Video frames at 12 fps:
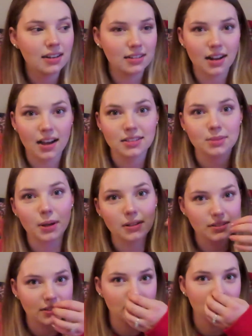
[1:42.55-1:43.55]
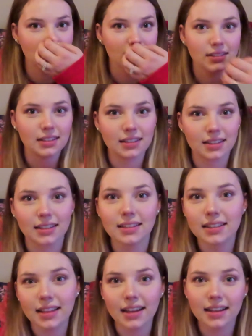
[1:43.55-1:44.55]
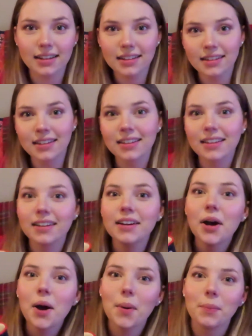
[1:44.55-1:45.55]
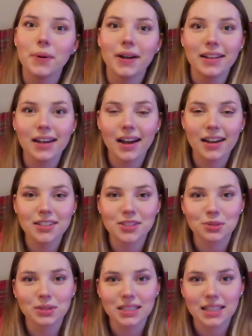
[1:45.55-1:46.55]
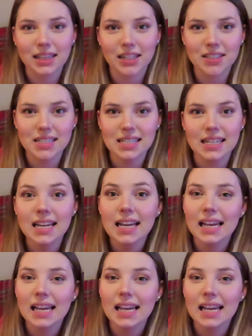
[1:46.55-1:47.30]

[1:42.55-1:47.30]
not sponsored or anything like that, but I just really like their tea.